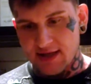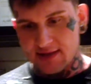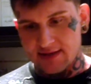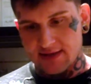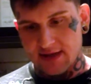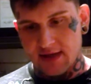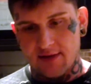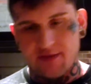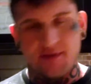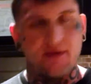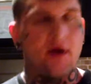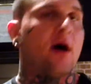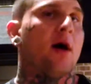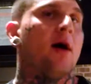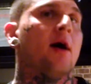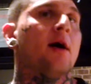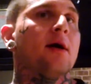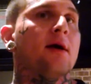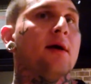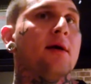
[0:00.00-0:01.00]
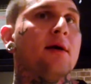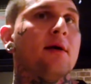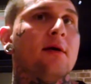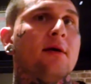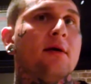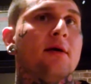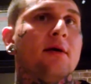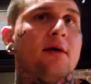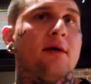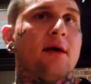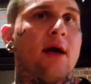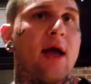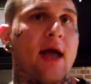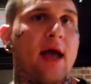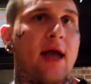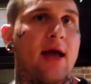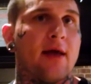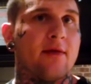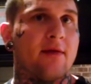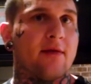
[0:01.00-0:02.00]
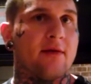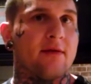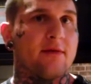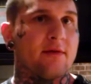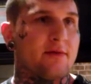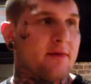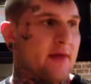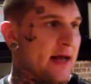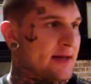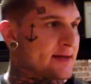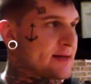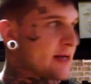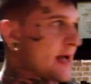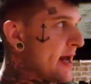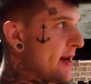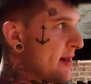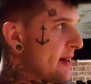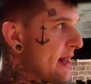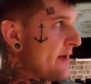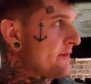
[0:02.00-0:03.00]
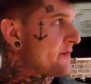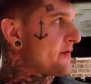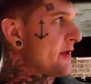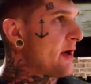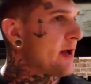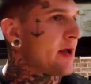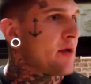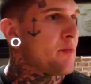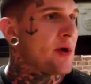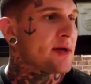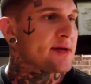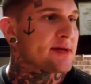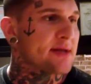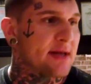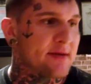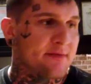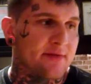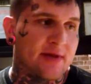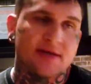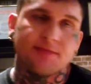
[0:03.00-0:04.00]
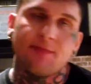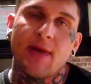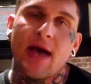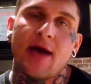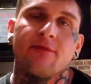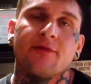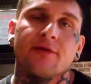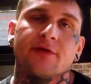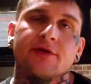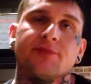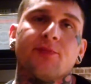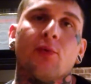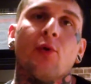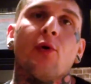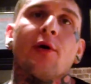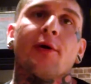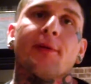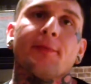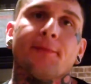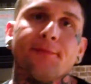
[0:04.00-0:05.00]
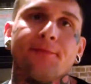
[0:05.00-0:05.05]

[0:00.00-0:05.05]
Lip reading: He is a thug, and that's the kind of lifestyle he wants to live, and that's bad for the sport.